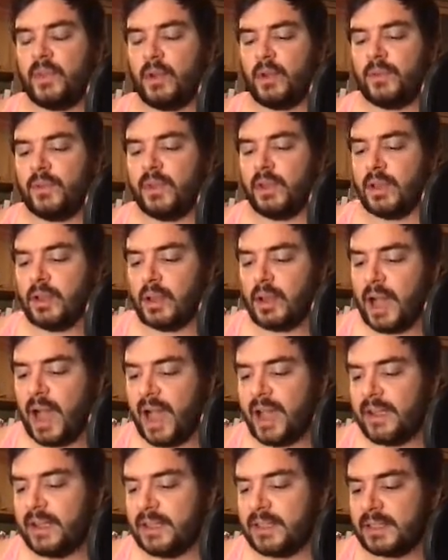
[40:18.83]
the, the
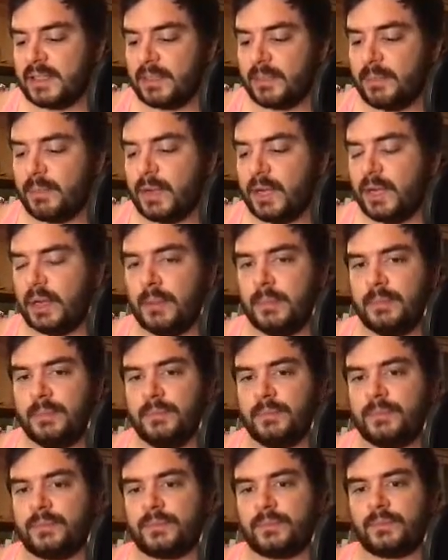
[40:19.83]
highest. Um,
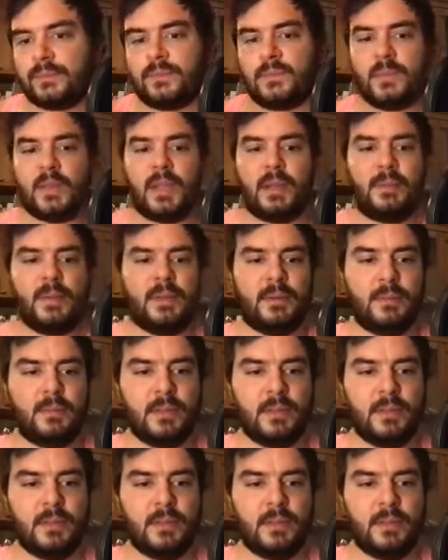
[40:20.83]
I mean,